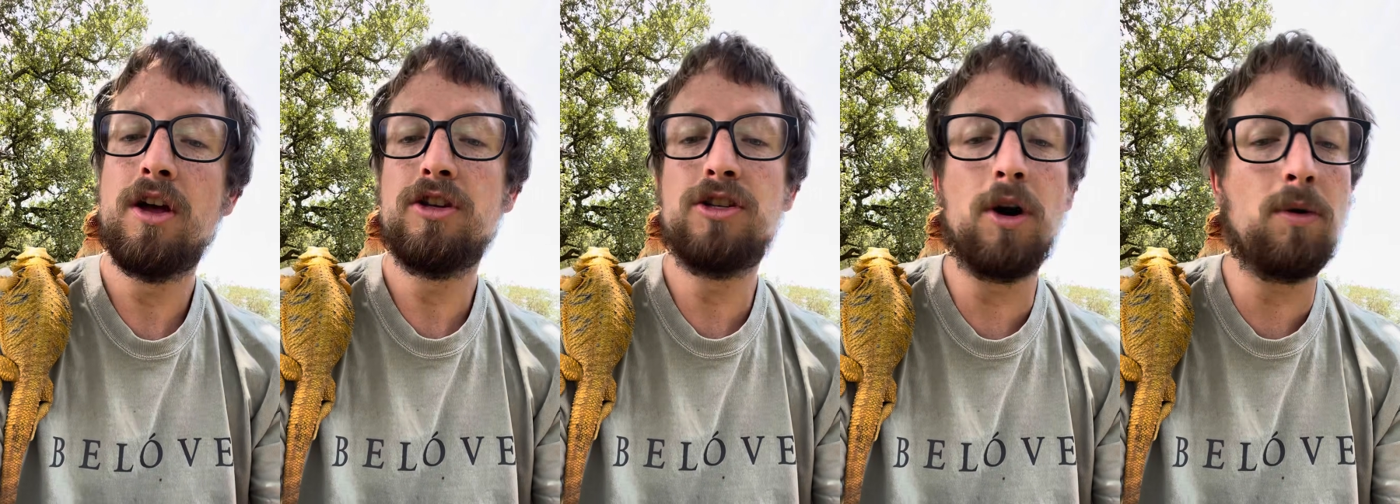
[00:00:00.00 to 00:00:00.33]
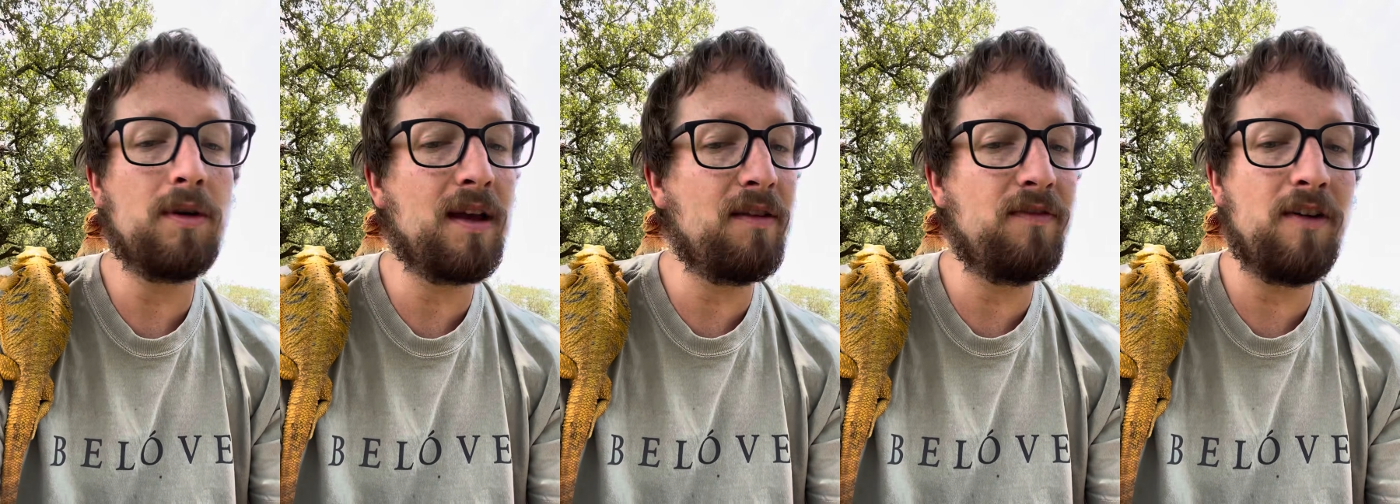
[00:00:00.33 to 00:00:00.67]

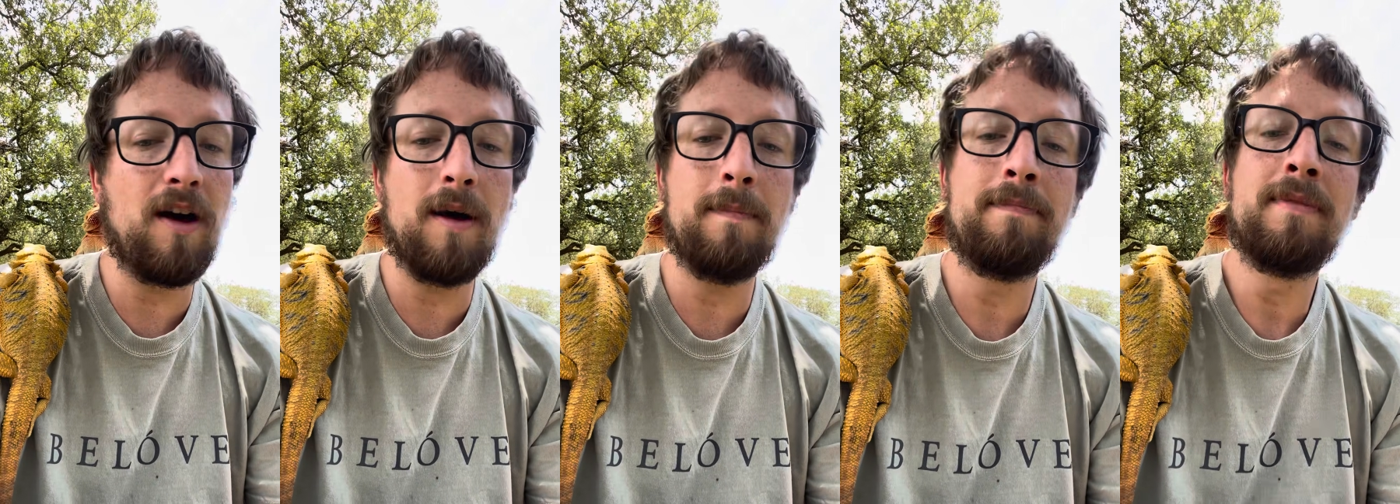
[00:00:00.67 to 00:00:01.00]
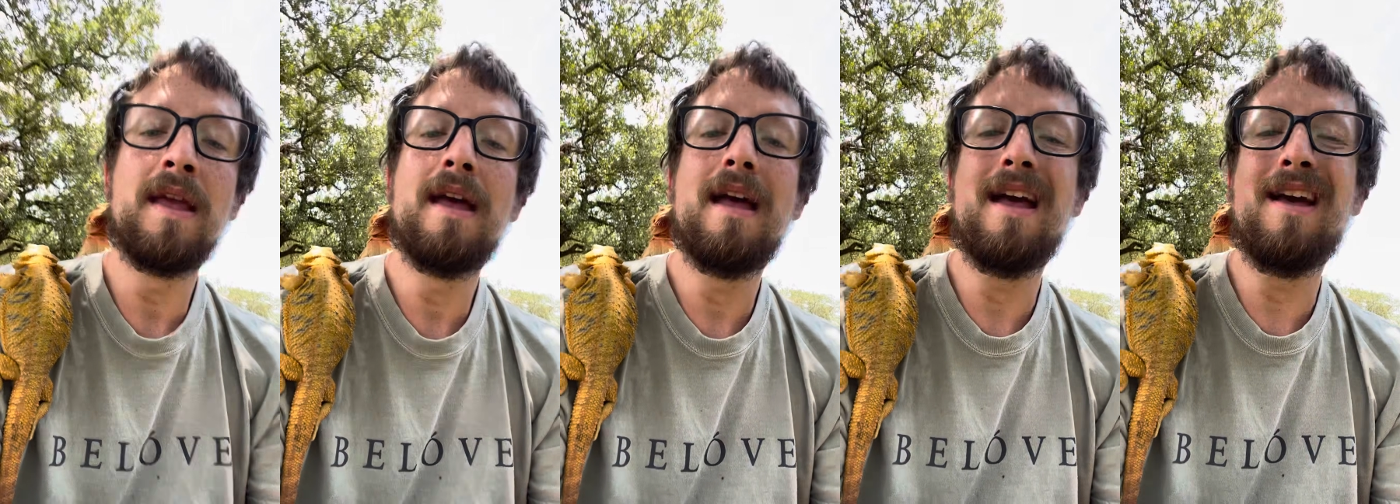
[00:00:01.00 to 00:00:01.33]
Don't give up.
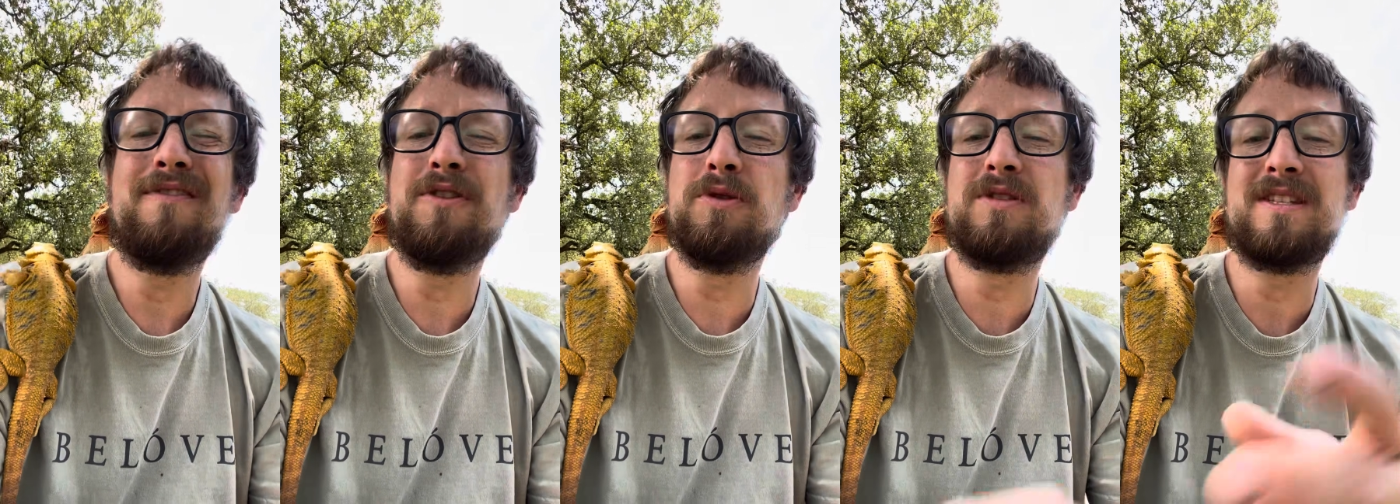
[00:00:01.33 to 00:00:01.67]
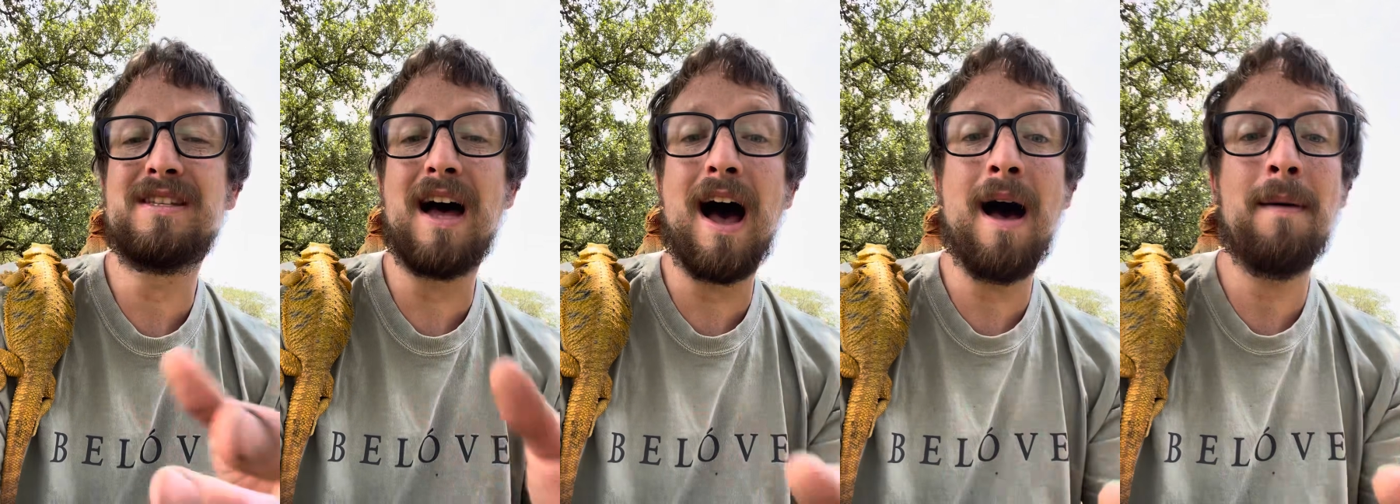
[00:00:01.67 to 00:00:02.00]
If you
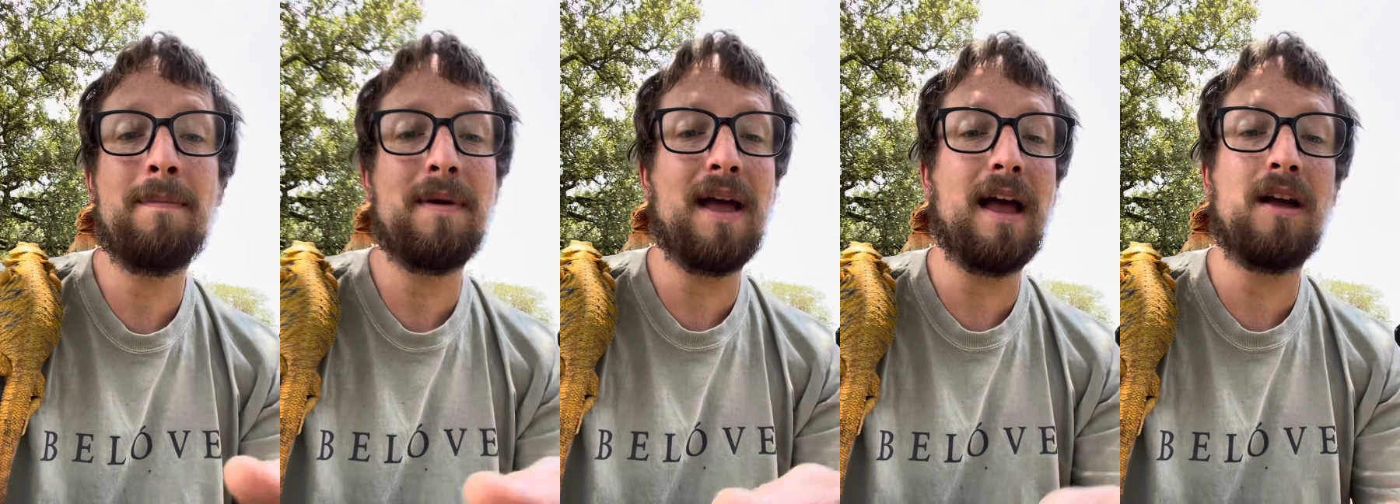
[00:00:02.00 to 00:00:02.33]
stop